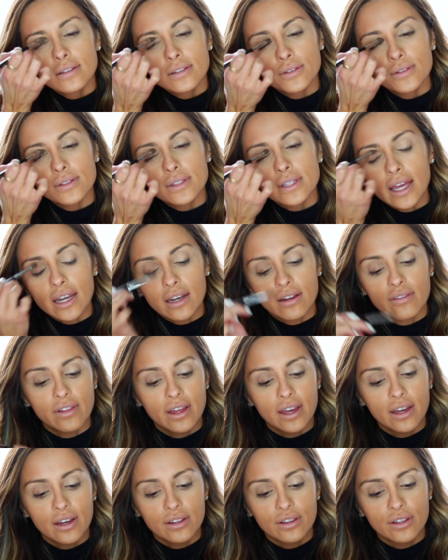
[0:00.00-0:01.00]
So it's kind of
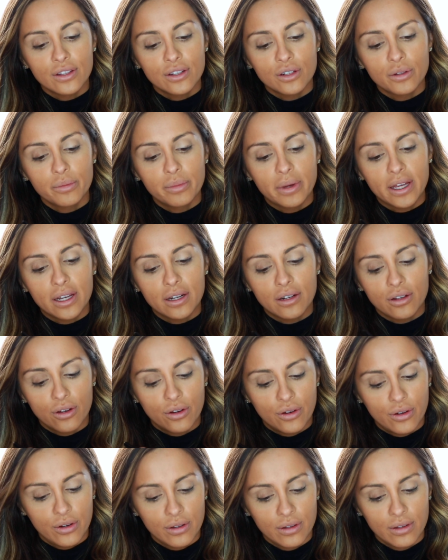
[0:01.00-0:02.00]
like a little bit
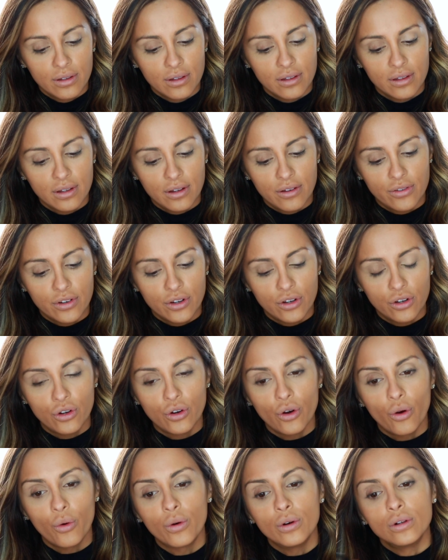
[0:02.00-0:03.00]
of a
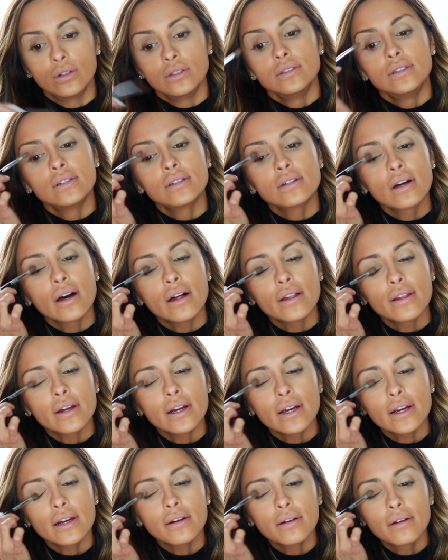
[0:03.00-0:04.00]
gold
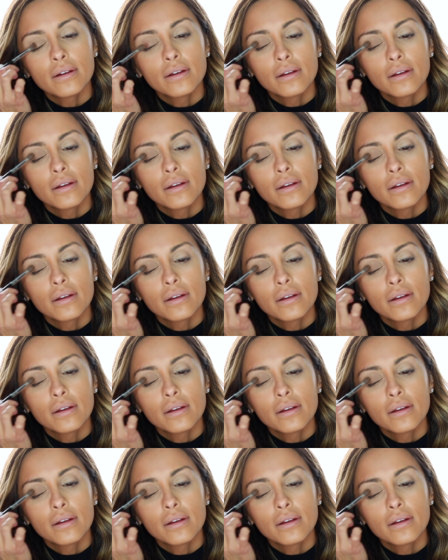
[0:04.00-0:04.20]
color.